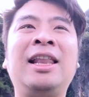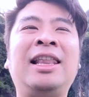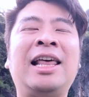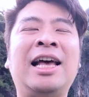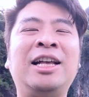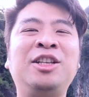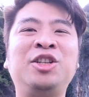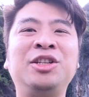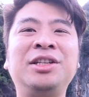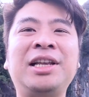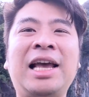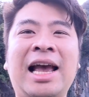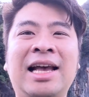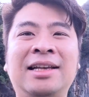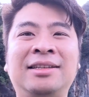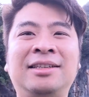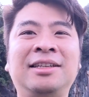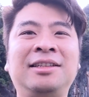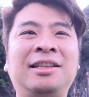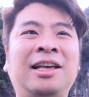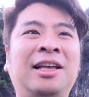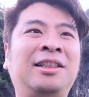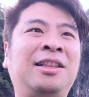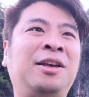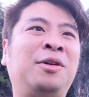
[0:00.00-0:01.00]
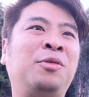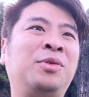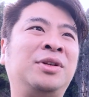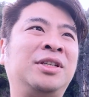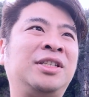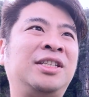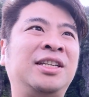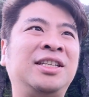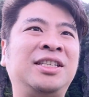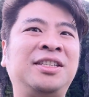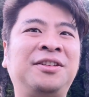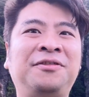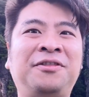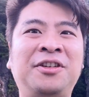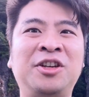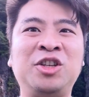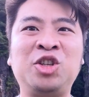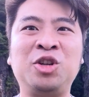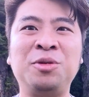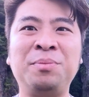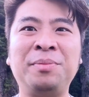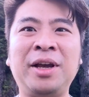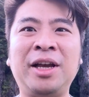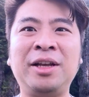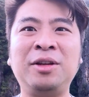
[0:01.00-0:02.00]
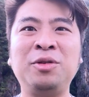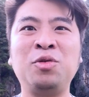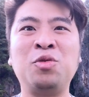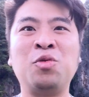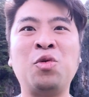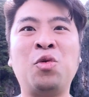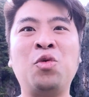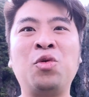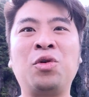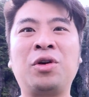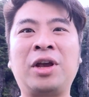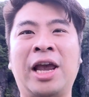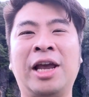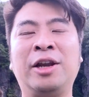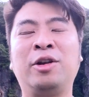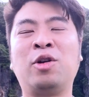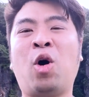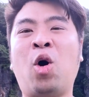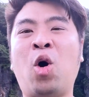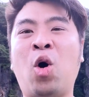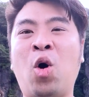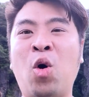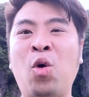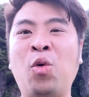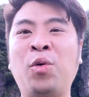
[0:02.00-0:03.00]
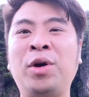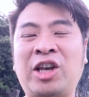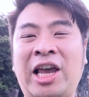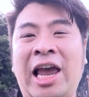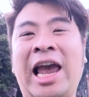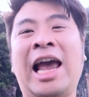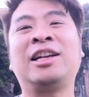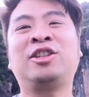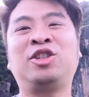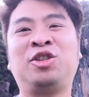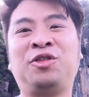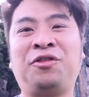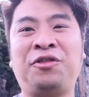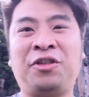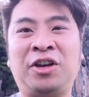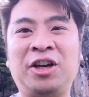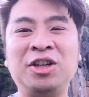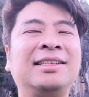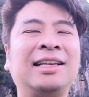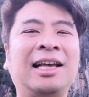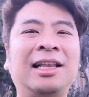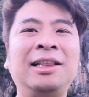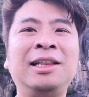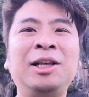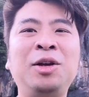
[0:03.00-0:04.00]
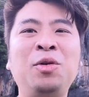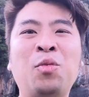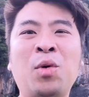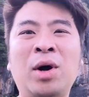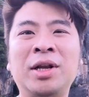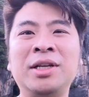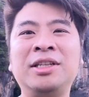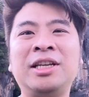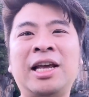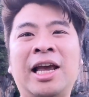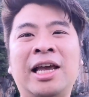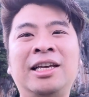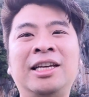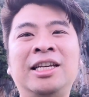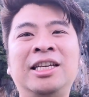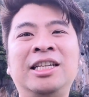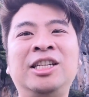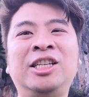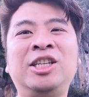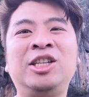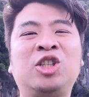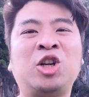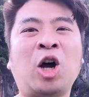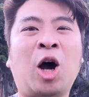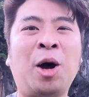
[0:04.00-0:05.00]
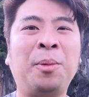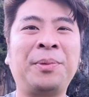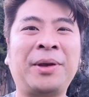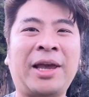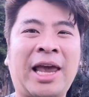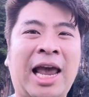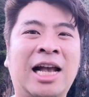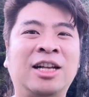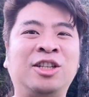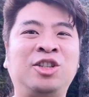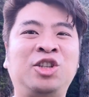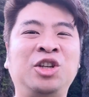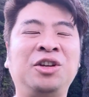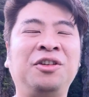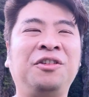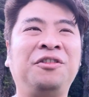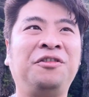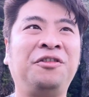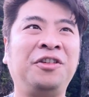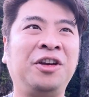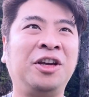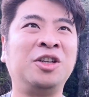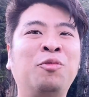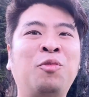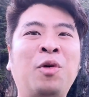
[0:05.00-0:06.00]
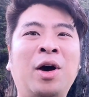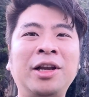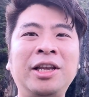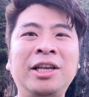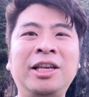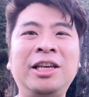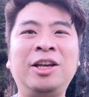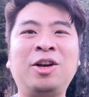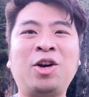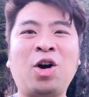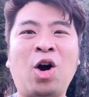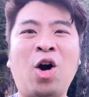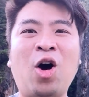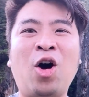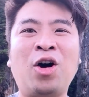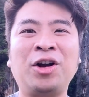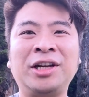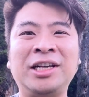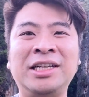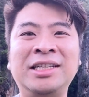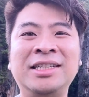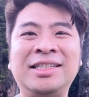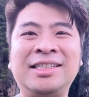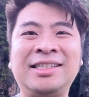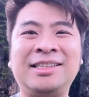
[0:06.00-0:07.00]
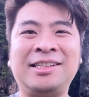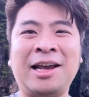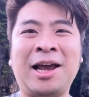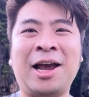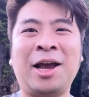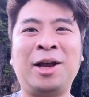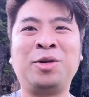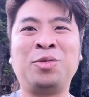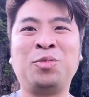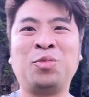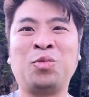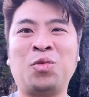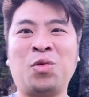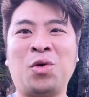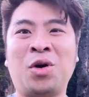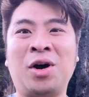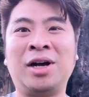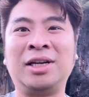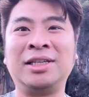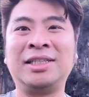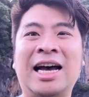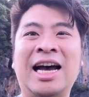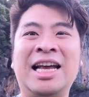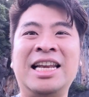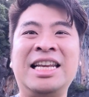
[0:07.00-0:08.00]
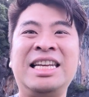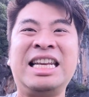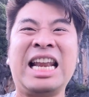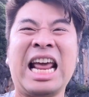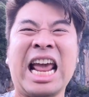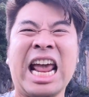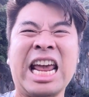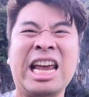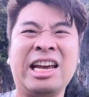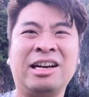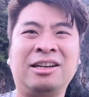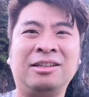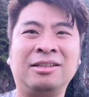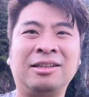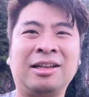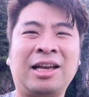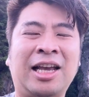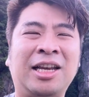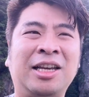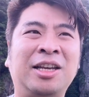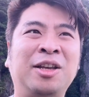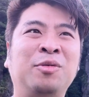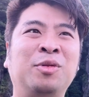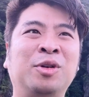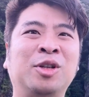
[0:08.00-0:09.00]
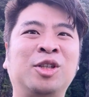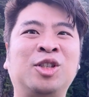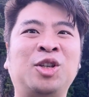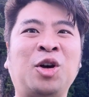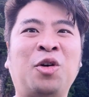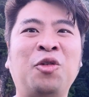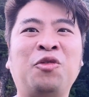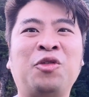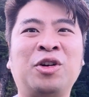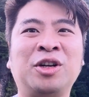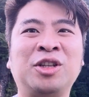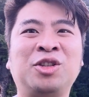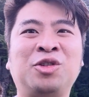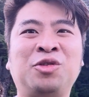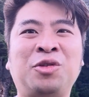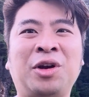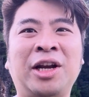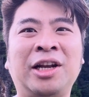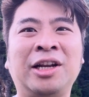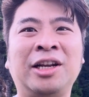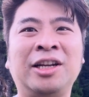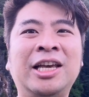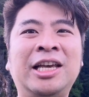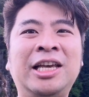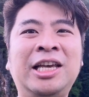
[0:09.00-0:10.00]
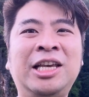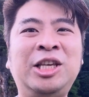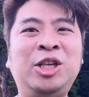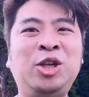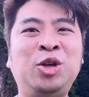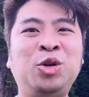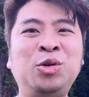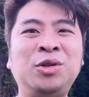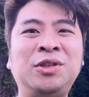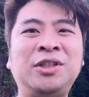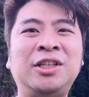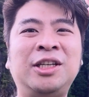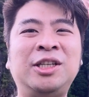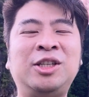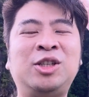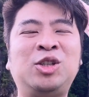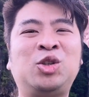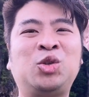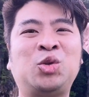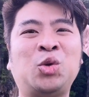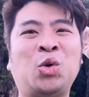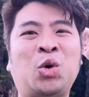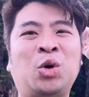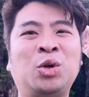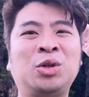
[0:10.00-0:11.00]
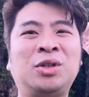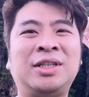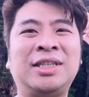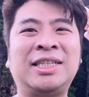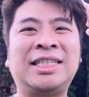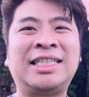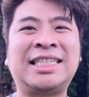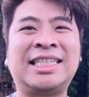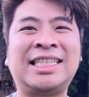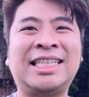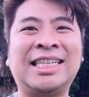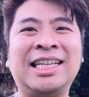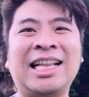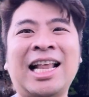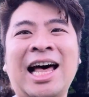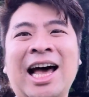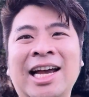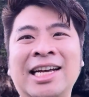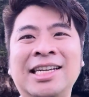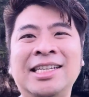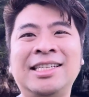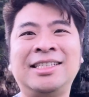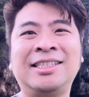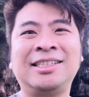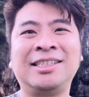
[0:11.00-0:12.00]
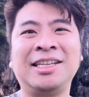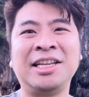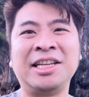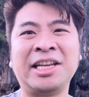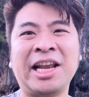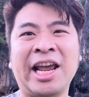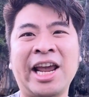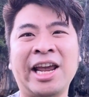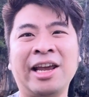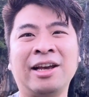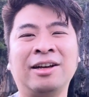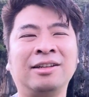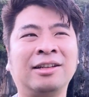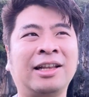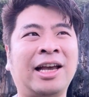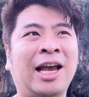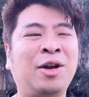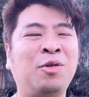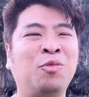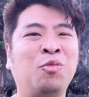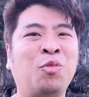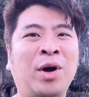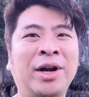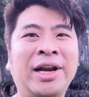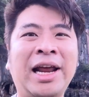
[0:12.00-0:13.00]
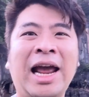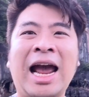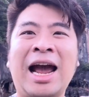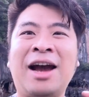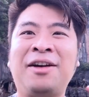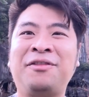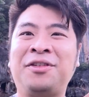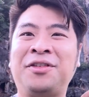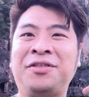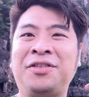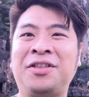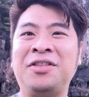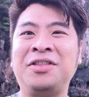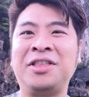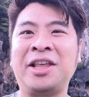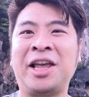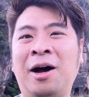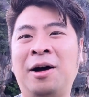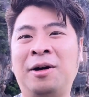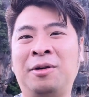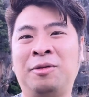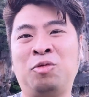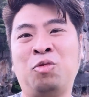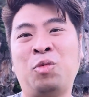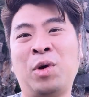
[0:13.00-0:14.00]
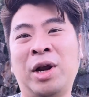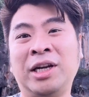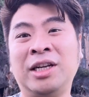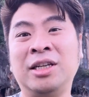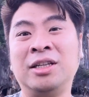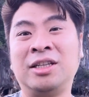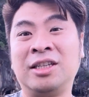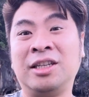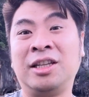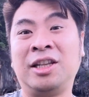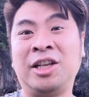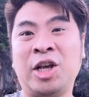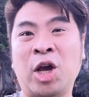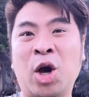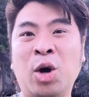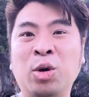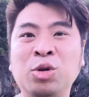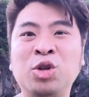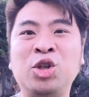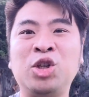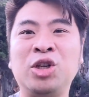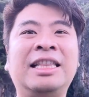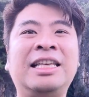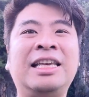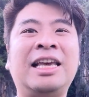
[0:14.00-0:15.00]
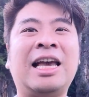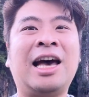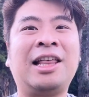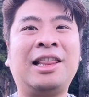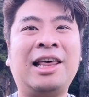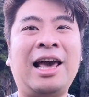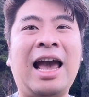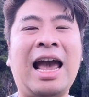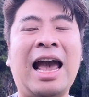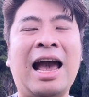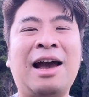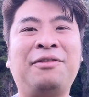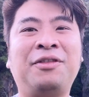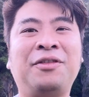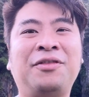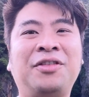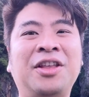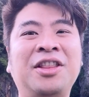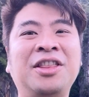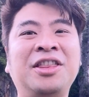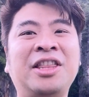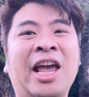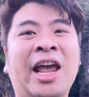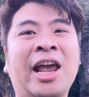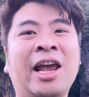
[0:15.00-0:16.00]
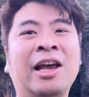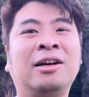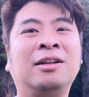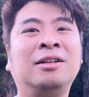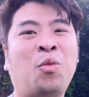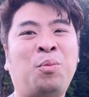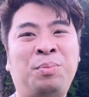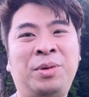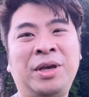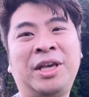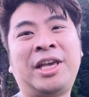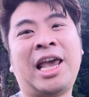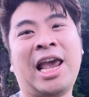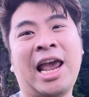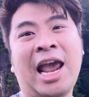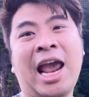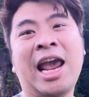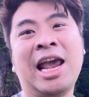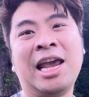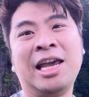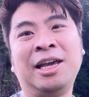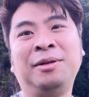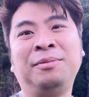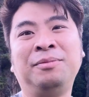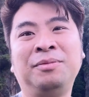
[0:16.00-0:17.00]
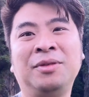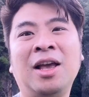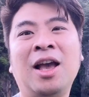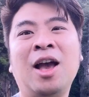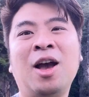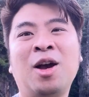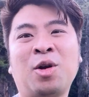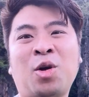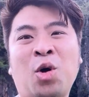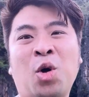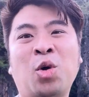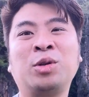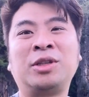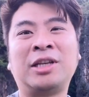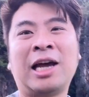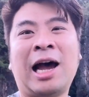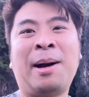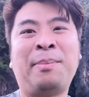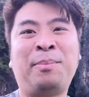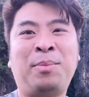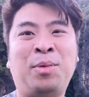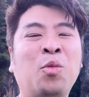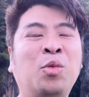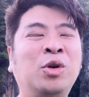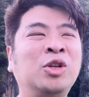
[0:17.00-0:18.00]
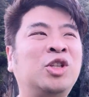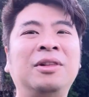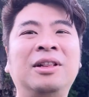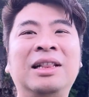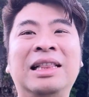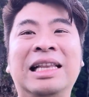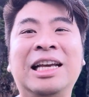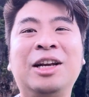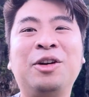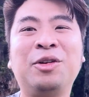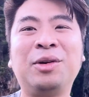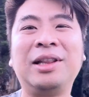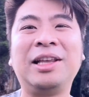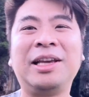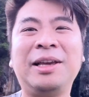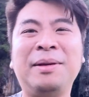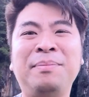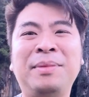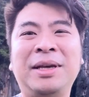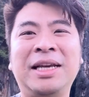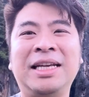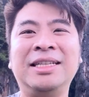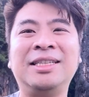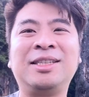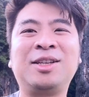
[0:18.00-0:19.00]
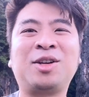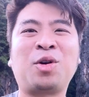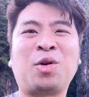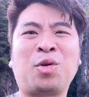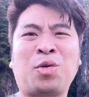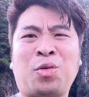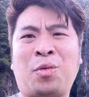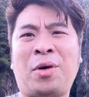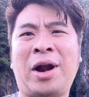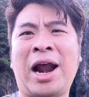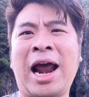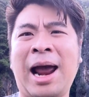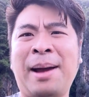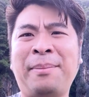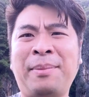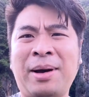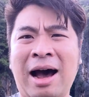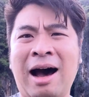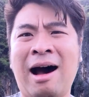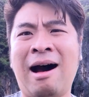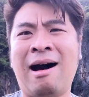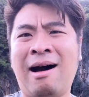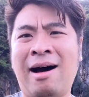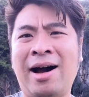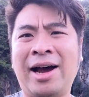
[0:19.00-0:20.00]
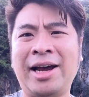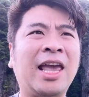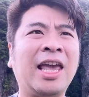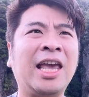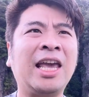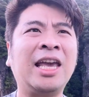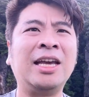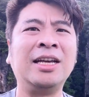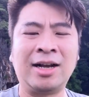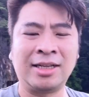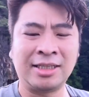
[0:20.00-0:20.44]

Legend has it that there was this fisherman who can always catch fish. Suddenly one day he stopped catching fish. What he caught instead was a nail, and he was so frustrated he used his sword to slice the nail, and one half of the nail went into the ocean. The other half of the nail became Ko Tapu, which literally means crab eye in